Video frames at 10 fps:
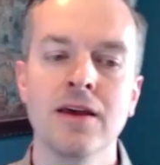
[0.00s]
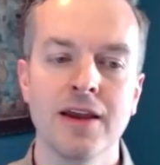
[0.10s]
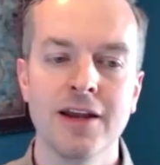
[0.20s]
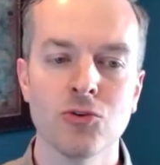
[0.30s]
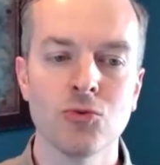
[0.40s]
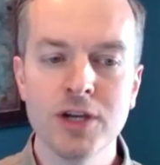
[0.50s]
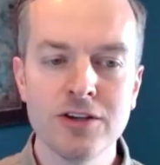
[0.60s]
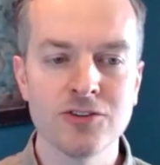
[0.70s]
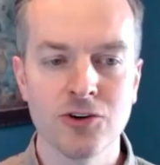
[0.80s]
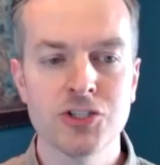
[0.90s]
In her
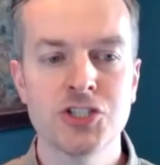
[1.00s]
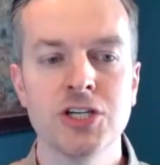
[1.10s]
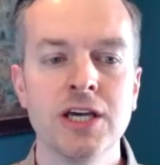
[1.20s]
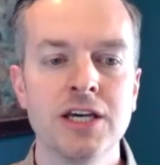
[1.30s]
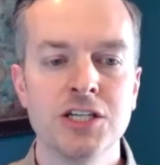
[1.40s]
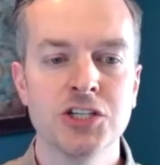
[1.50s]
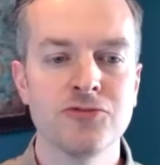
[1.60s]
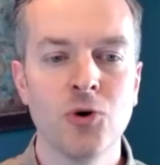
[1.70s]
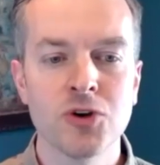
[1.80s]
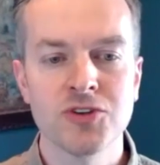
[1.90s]
research, she is
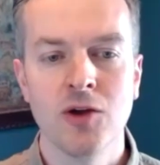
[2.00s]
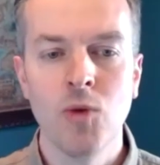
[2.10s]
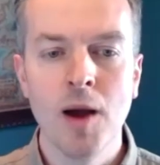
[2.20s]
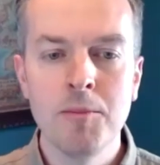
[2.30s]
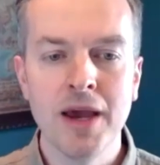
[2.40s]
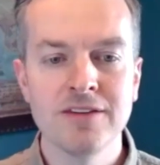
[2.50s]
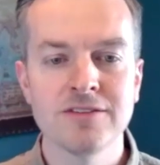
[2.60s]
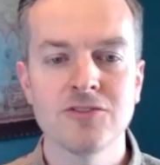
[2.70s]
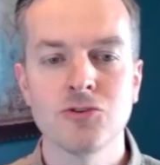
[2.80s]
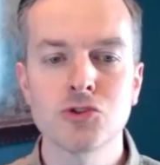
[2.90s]
focused on
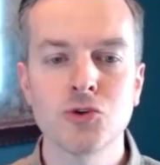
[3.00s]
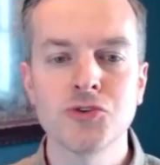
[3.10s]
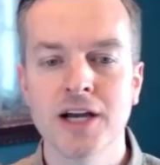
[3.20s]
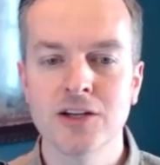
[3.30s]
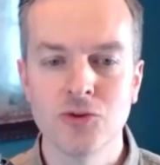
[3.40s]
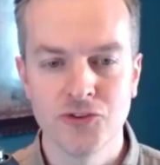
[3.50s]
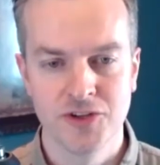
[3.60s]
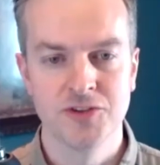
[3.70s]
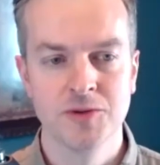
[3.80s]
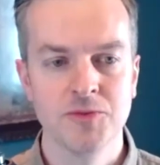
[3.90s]
web-based social technical
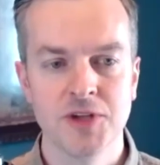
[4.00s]
systems